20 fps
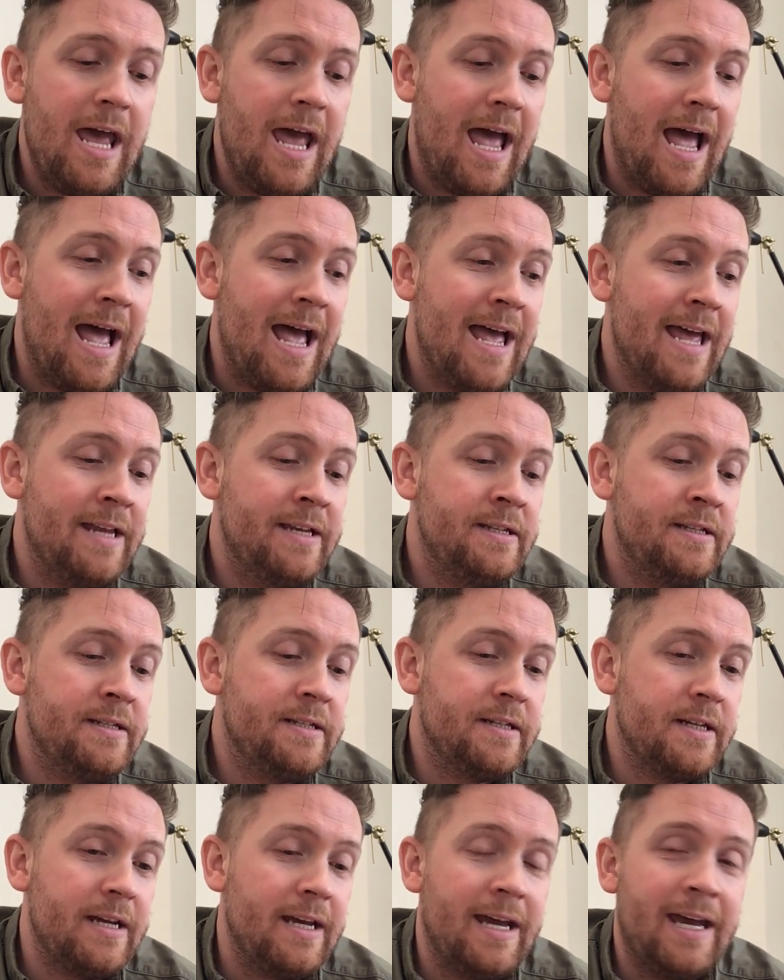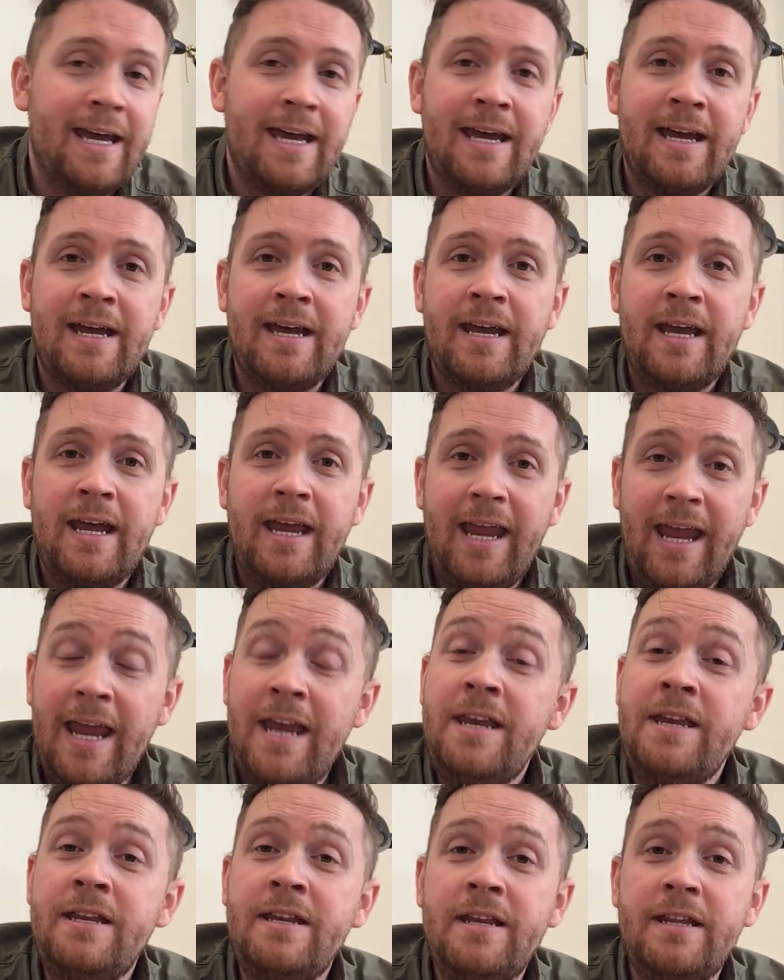And
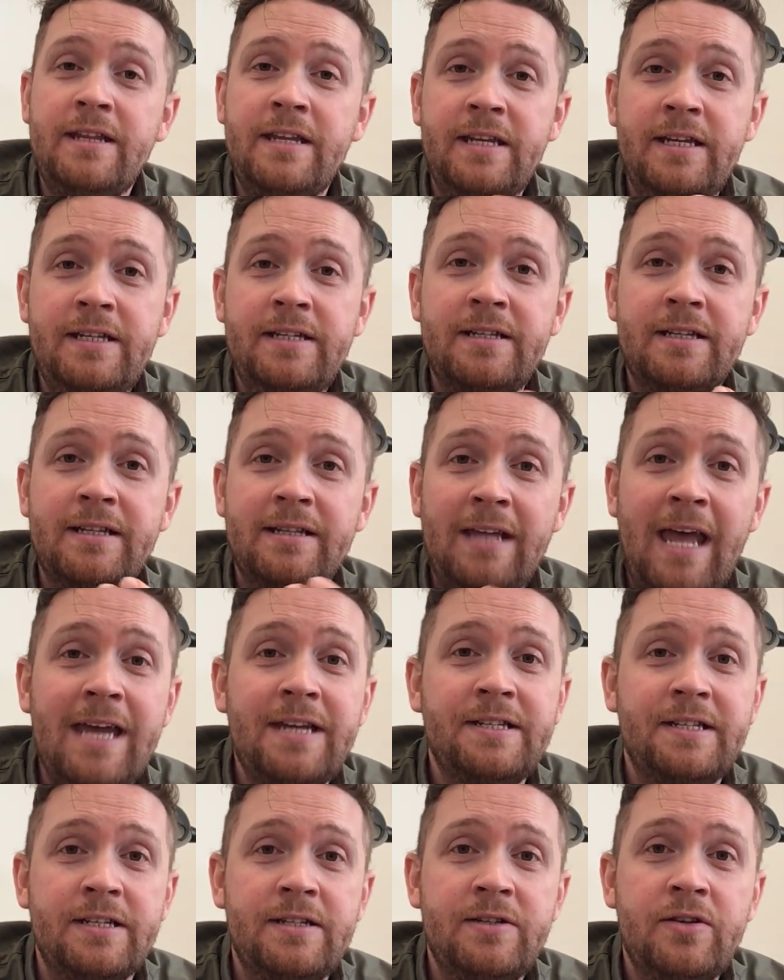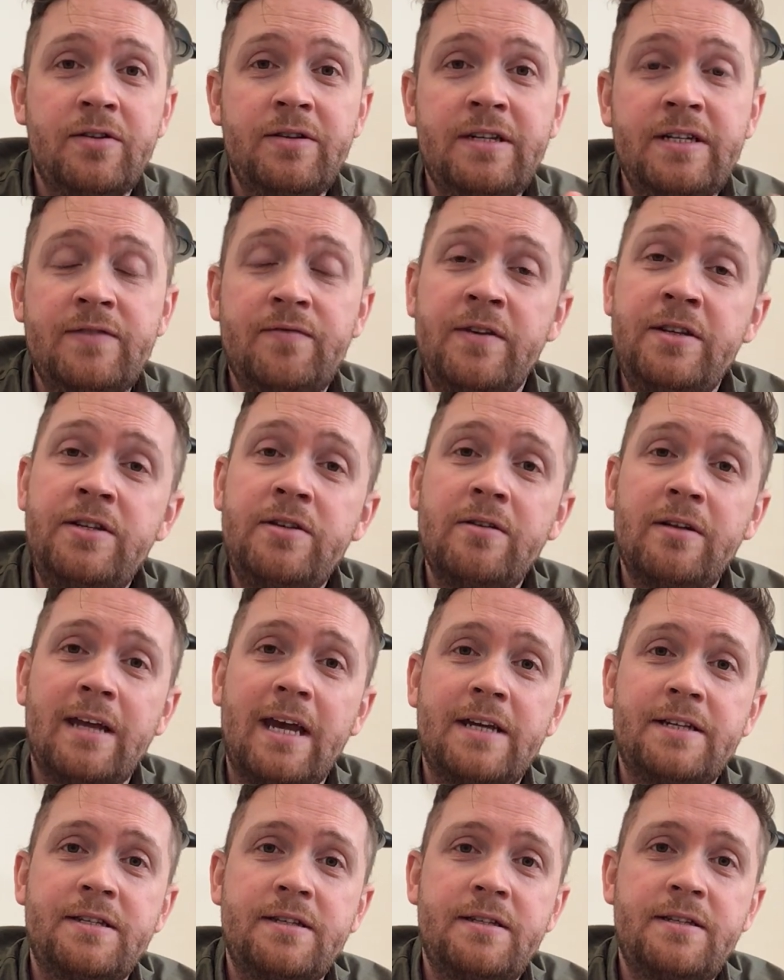in these lessons, on these video
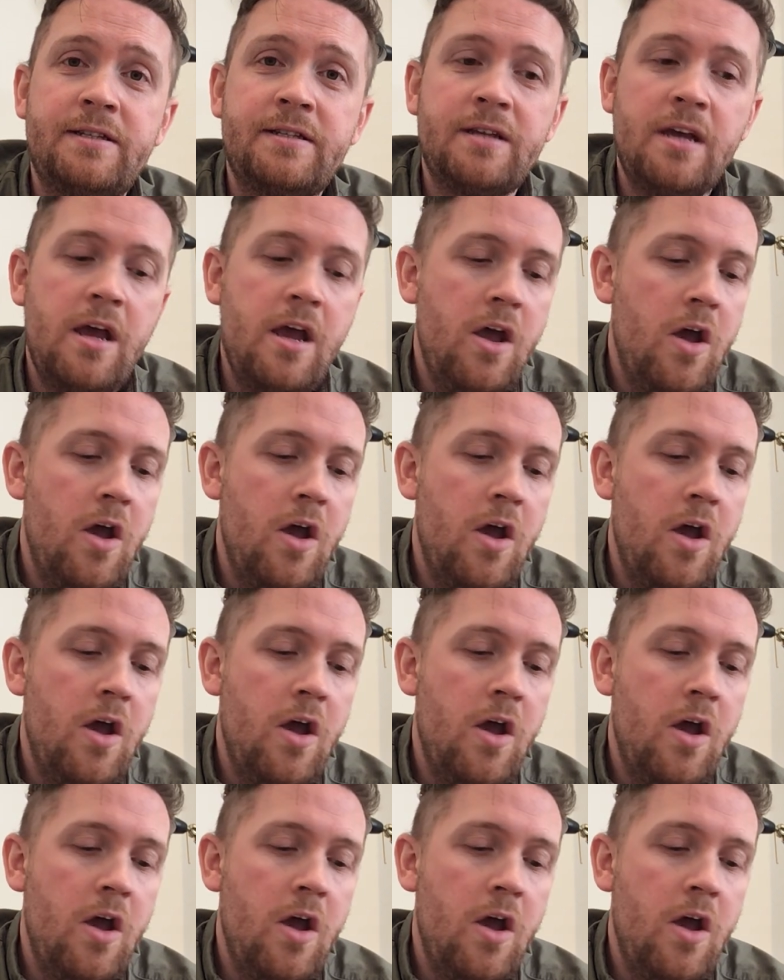lessons,